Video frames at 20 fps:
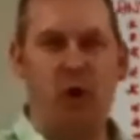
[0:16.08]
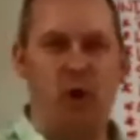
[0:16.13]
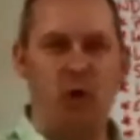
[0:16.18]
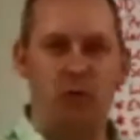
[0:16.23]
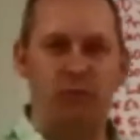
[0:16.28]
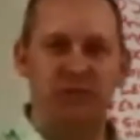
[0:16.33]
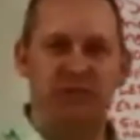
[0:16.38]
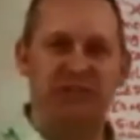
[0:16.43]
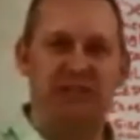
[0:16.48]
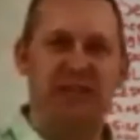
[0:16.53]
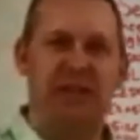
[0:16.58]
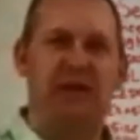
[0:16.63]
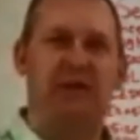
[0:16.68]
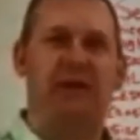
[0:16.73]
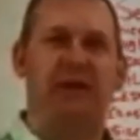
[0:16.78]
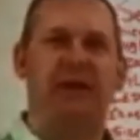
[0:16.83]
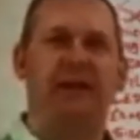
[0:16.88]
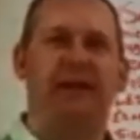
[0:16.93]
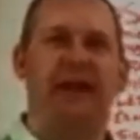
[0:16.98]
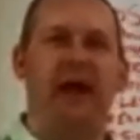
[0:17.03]
Homes
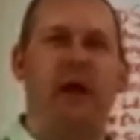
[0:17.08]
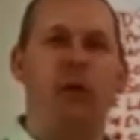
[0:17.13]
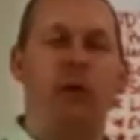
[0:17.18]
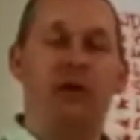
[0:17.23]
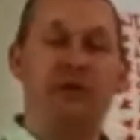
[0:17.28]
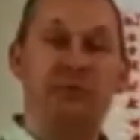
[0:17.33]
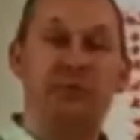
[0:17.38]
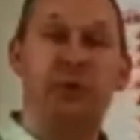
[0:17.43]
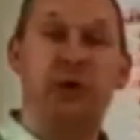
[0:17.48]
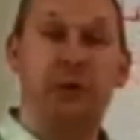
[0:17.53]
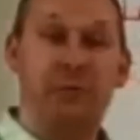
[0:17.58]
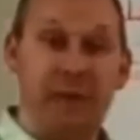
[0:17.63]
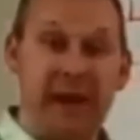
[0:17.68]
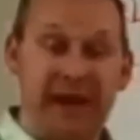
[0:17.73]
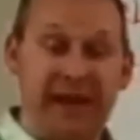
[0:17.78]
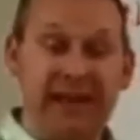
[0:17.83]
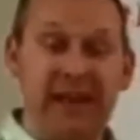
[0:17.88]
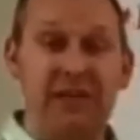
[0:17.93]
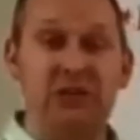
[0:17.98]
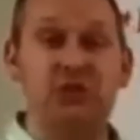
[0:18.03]
here in Westbrook,
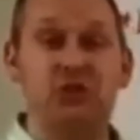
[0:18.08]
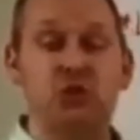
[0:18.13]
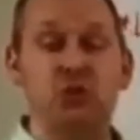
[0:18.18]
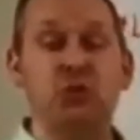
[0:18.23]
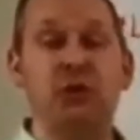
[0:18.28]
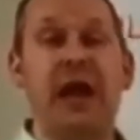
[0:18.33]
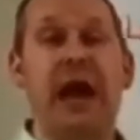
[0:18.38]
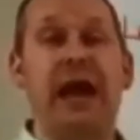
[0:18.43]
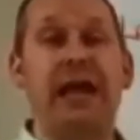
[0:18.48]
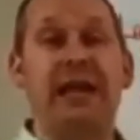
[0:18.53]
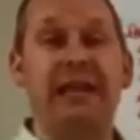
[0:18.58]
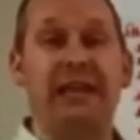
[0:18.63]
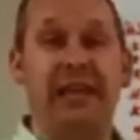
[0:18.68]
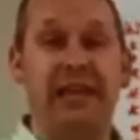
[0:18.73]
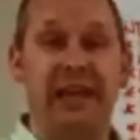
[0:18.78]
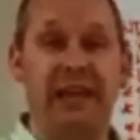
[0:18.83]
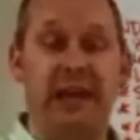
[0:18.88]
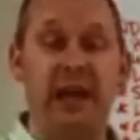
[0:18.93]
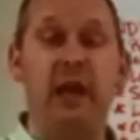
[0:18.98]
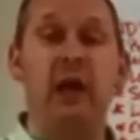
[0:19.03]
Maine at
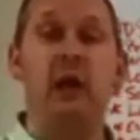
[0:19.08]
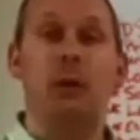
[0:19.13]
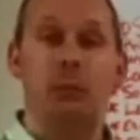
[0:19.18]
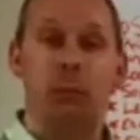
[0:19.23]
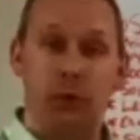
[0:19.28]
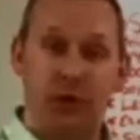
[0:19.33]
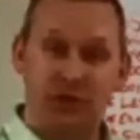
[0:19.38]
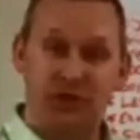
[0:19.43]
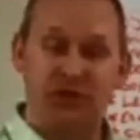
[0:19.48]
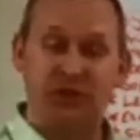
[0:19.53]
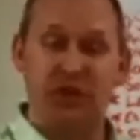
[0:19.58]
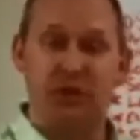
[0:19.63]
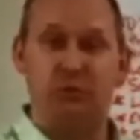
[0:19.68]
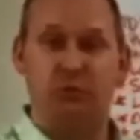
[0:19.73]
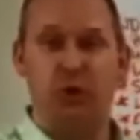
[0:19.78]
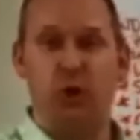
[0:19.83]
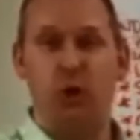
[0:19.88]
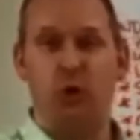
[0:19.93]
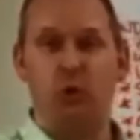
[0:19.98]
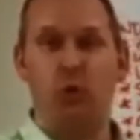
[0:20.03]
290 Bridgeton
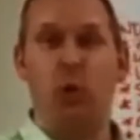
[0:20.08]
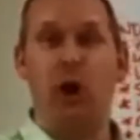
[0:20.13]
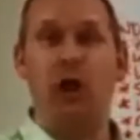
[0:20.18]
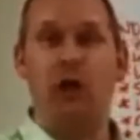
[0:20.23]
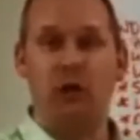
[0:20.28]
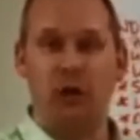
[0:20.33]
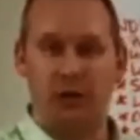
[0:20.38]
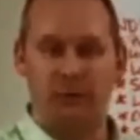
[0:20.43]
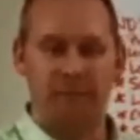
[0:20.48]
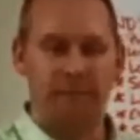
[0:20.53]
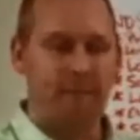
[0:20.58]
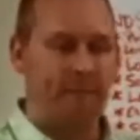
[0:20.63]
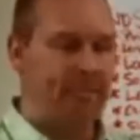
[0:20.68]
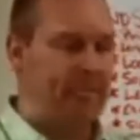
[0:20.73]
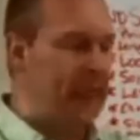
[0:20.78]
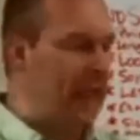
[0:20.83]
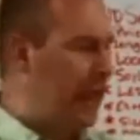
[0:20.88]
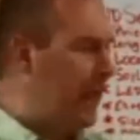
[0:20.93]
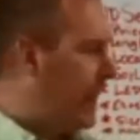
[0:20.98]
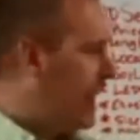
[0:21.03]
Road. Welcome.
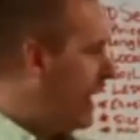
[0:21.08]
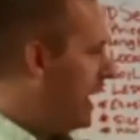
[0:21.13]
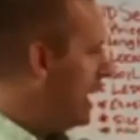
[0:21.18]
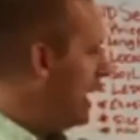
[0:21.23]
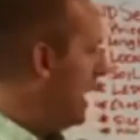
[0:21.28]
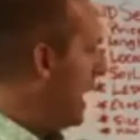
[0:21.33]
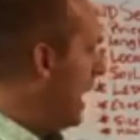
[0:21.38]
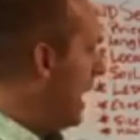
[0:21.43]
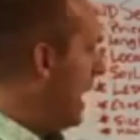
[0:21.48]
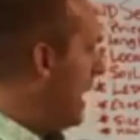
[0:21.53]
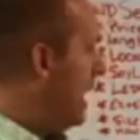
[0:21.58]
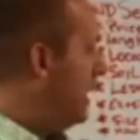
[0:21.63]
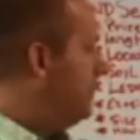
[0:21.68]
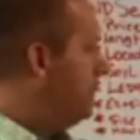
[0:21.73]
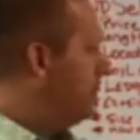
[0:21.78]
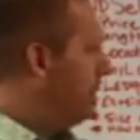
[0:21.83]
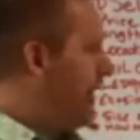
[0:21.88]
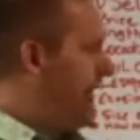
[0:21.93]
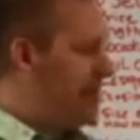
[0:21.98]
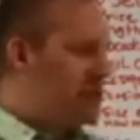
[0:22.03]

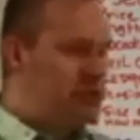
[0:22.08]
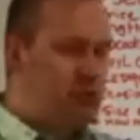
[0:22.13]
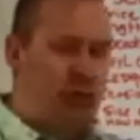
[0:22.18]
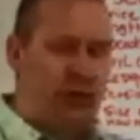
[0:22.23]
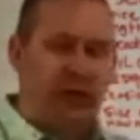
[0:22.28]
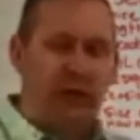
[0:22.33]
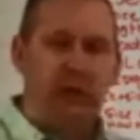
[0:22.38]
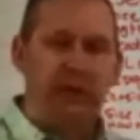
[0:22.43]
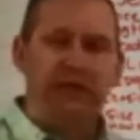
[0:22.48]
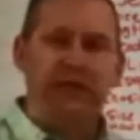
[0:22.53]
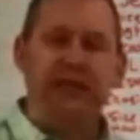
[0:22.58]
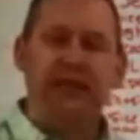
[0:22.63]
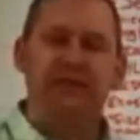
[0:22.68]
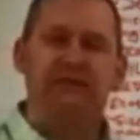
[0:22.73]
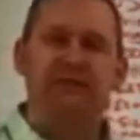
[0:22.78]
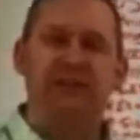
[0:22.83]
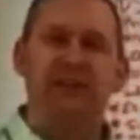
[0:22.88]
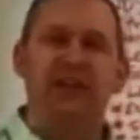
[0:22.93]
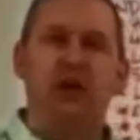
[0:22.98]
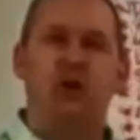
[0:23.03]
Last week we did a
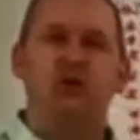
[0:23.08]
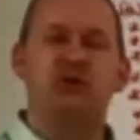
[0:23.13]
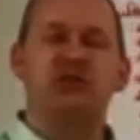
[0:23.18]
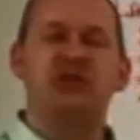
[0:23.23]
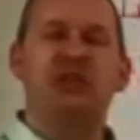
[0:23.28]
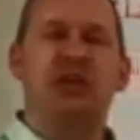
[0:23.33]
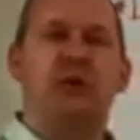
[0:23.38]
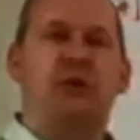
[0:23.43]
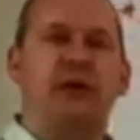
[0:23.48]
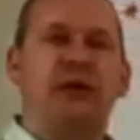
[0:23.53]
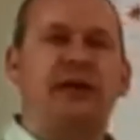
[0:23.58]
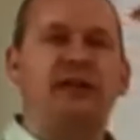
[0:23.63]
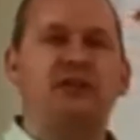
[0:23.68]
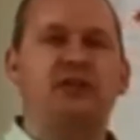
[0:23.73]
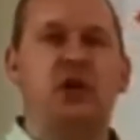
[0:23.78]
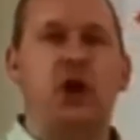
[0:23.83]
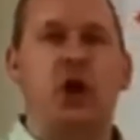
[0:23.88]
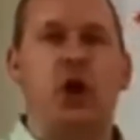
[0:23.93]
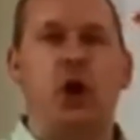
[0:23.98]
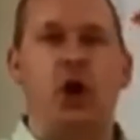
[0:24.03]
video
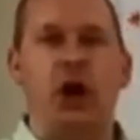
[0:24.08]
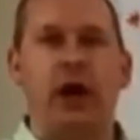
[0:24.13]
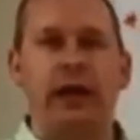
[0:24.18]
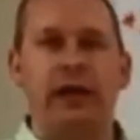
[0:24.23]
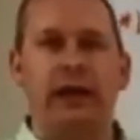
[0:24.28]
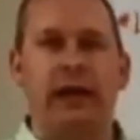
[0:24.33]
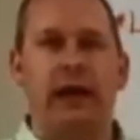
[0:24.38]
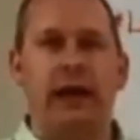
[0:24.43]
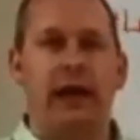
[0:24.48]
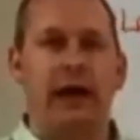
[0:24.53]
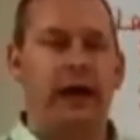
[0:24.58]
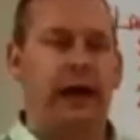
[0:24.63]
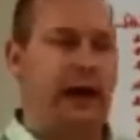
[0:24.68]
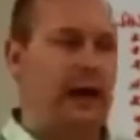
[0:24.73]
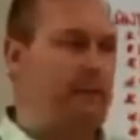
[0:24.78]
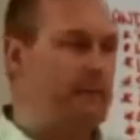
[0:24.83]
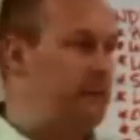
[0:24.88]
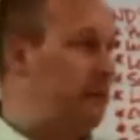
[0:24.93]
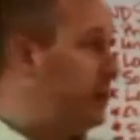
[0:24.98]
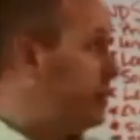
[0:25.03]
series
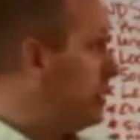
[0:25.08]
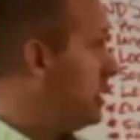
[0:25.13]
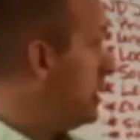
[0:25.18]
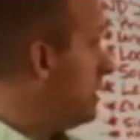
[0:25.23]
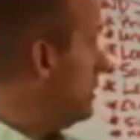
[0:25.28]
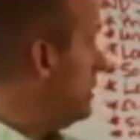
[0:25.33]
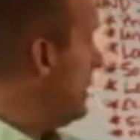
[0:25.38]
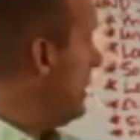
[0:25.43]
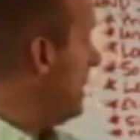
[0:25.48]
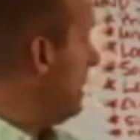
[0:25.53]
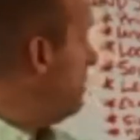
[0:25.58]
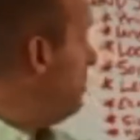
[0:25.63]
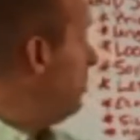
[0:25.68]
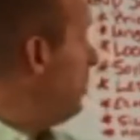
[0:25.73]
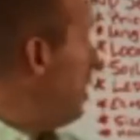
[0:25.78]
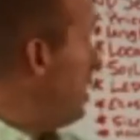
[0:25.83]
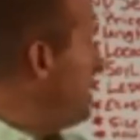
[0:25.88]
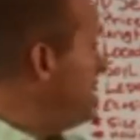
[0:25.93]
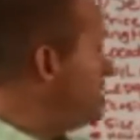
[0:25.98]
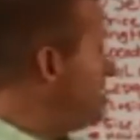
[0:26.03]
on the
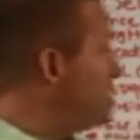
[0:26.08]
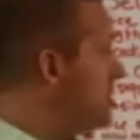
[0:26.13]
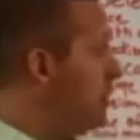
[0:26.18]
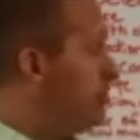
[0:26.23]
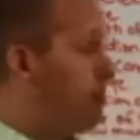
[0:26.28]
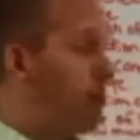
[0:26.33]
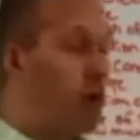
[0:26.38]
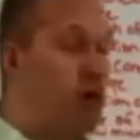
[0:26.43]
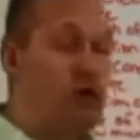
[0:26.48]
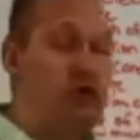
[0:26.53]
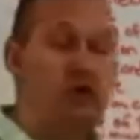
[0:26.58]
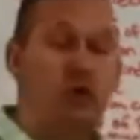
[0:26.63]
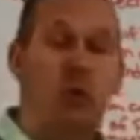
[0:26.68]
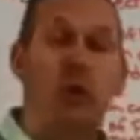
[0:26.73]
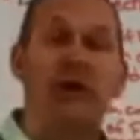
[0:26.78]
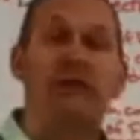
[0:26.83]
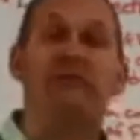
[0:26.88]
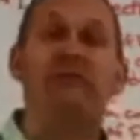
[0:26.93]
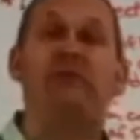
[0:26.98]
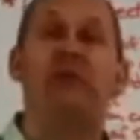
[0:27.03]
price per
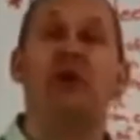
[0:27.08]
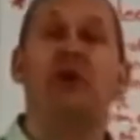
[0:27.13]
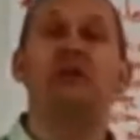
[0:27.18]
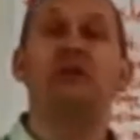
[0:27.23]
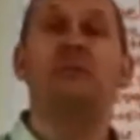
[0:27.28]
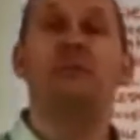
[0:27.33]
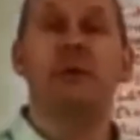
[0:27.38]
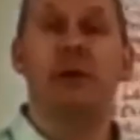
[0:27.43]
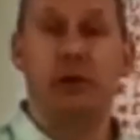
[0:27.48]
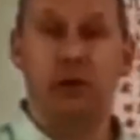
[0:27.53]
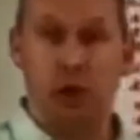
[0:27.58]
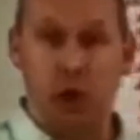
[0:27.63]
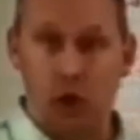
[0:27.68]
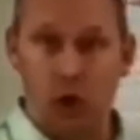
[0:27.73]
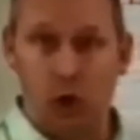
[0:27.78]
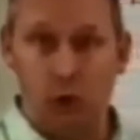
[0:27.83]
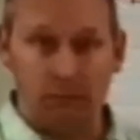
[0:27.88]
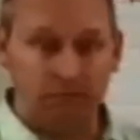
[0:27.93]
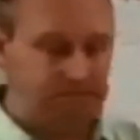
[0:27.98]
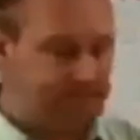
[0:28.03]
square foot to build a
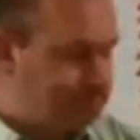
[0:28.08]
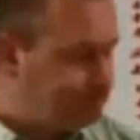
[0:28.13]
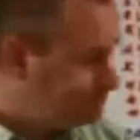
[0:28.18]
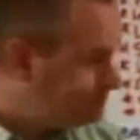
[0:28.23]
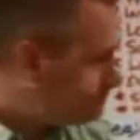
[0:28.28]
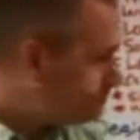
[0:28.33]
home.